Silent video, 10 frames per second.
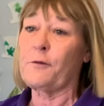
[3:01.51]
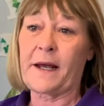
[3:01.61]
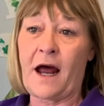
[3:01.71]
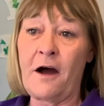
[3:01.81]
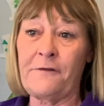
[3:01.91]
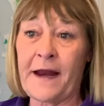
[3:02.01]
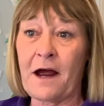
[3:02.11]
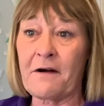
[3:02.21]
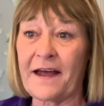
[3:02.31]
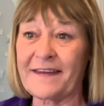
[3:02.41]
about half an
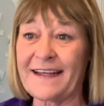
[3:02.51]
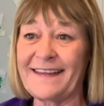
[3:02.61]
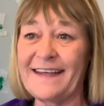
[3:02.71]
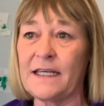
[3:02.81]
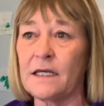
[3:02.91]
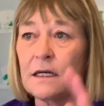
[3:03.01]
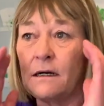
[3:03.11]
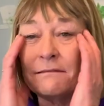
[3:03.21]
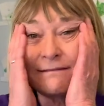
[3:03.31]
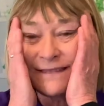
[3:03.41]
hour out there thinking,
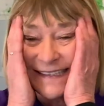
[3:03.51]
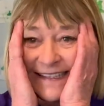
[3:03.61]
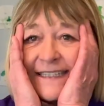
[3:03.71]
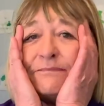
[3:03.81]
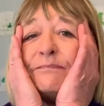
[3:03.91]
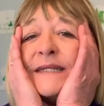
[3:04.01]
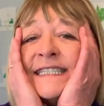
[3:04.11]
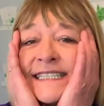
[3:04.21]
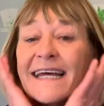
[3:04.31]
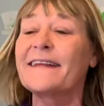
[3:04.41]
"I want to get these
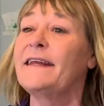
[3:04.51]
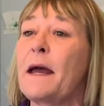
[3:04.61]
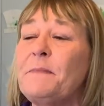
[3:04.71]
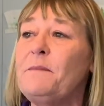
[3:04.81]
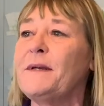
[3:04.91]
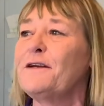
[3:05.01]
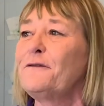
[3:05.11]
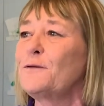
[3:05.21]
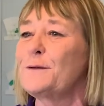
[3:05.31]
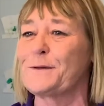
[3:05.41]
bins out." The nappy bin
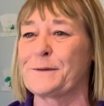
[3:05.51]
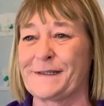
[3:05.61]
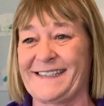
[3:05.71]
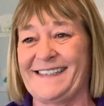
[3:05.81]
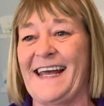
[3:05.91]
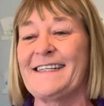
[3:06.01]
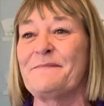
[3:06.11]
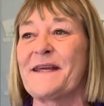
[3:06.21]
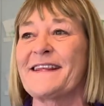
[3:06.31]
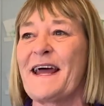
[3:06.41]
of all sorts. It had to
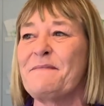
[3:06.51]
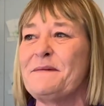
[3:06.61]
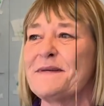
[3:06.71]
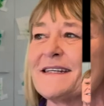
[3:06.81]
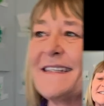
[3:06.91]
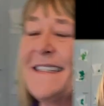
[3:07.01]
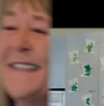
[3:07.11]
be the nappy bin. Say,